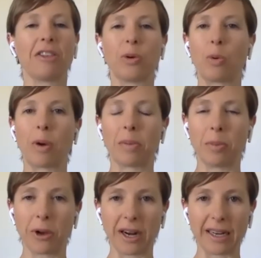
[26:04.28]
I think we'll probably
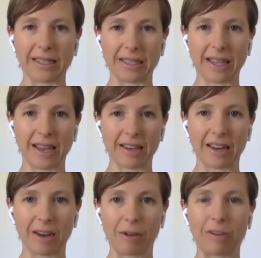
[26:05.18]
put a link to that in
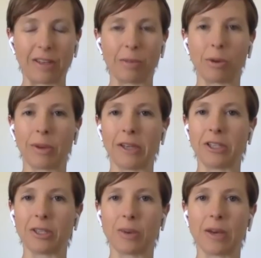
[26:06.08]
our Facebook page
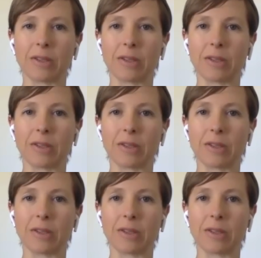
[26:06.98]
as well,